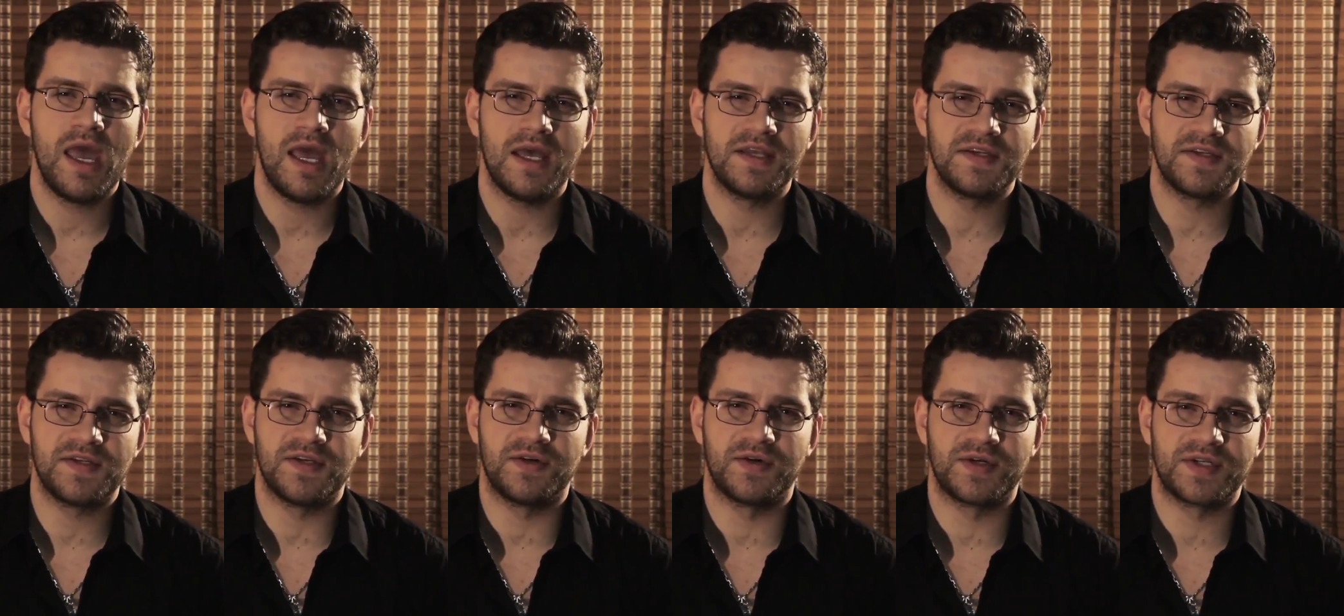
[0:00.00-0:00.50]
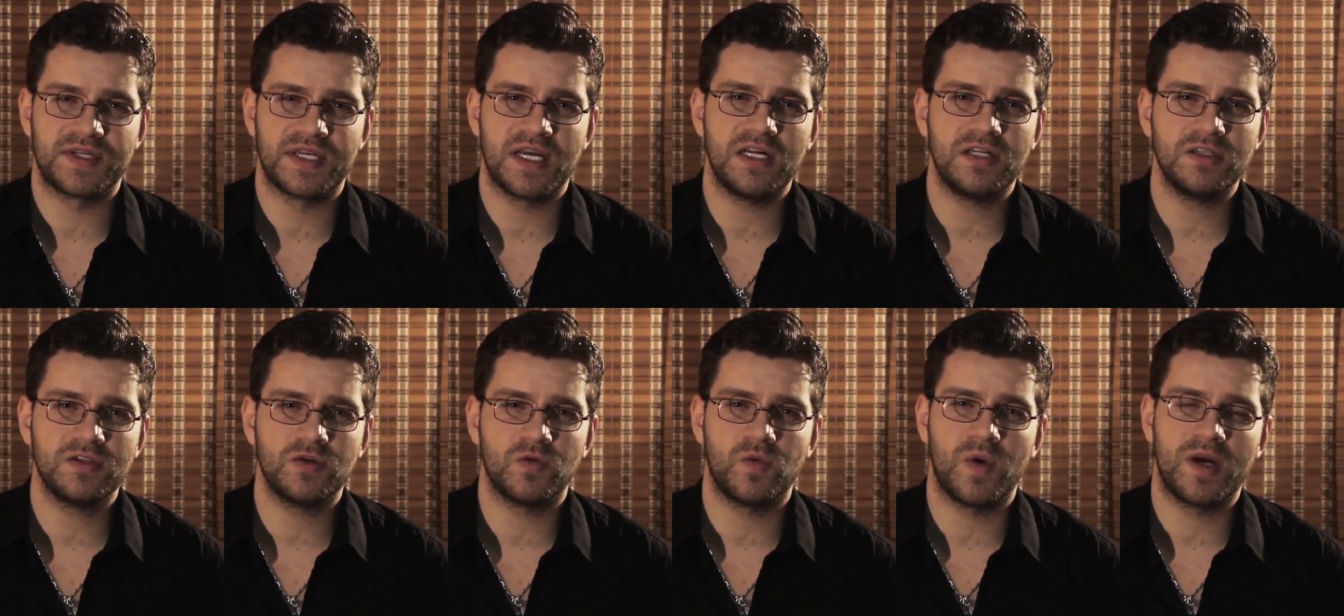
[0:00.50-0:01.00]
As a
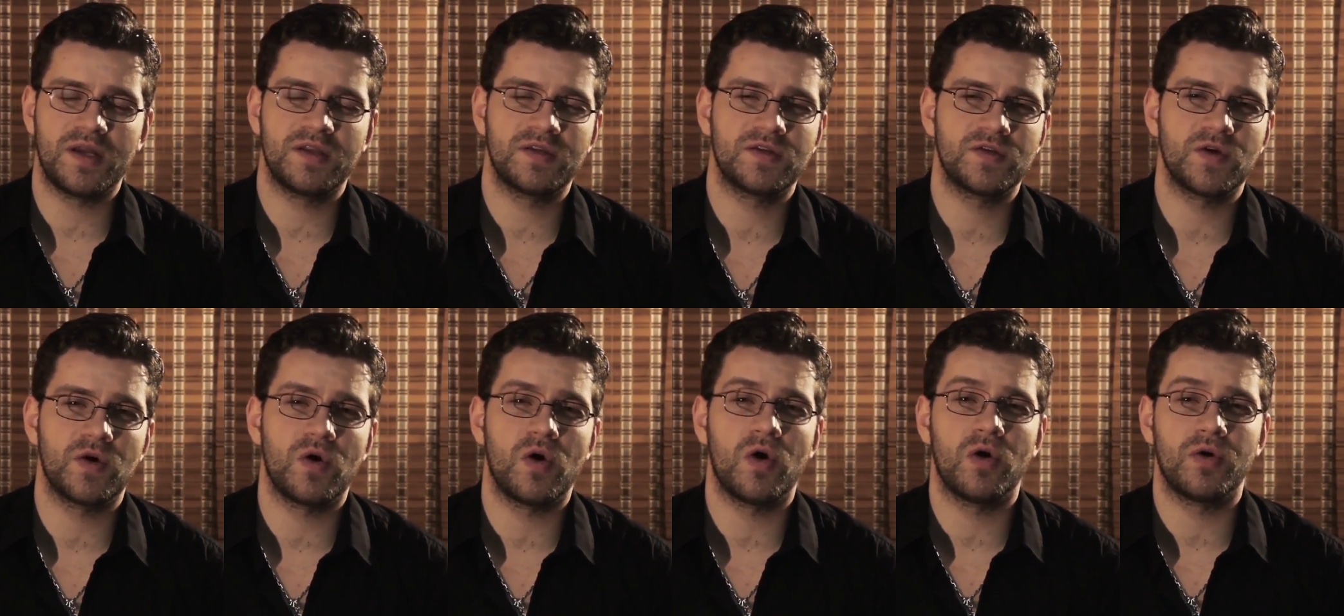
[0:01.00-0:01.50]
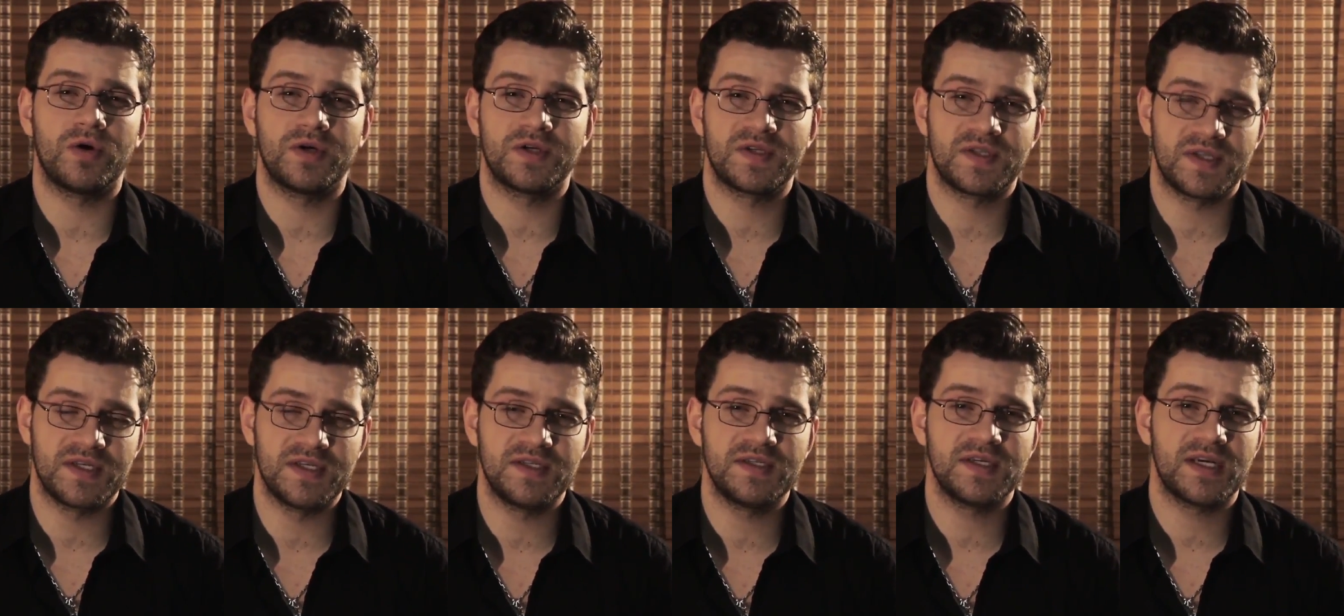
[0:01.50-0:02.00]
result, went to Orange
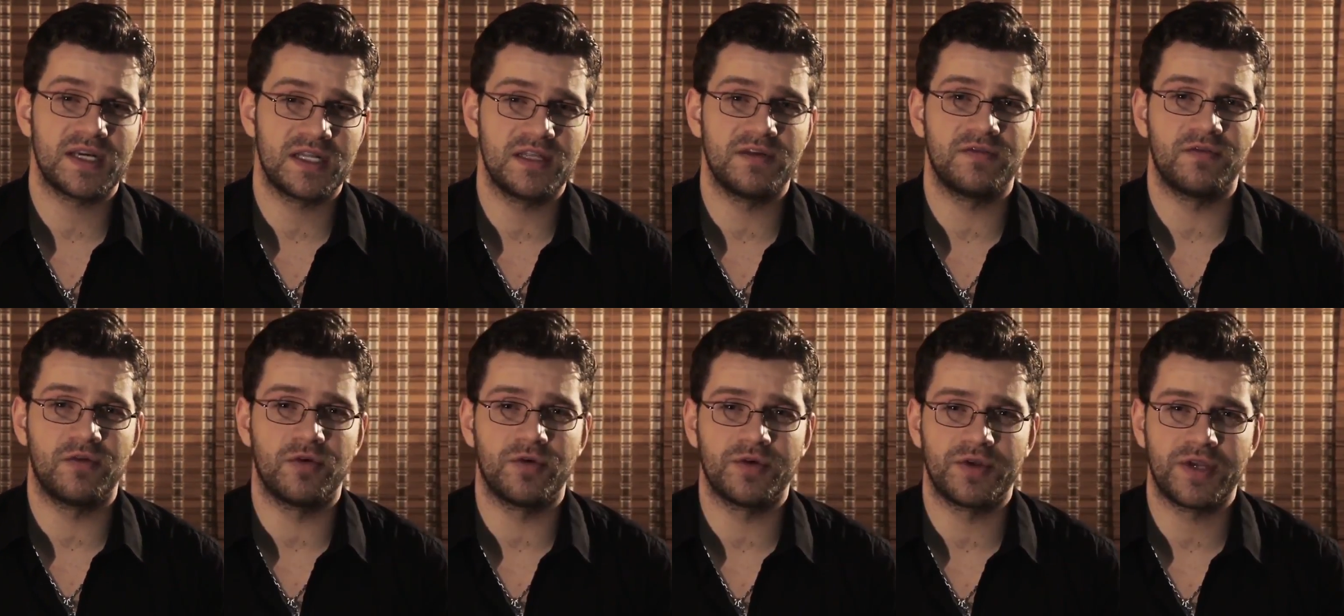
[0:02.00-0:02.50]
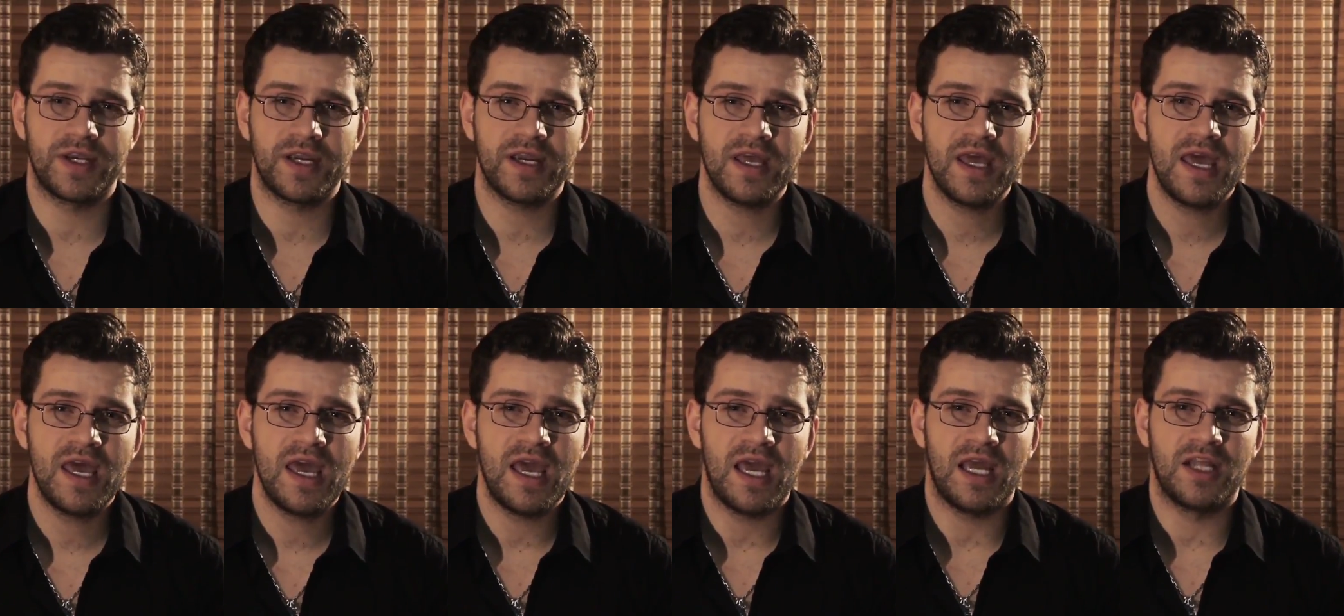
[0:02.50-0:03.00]
City, California,